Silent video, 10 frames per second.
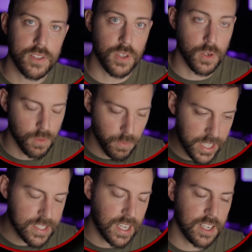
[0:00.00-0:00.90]
So,
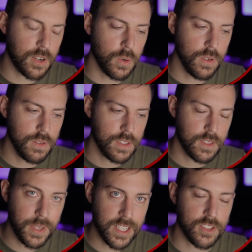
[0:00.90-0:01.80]
that's kind of cool.
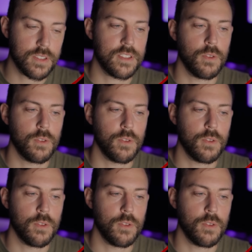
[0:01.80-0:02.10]
It'd be interesting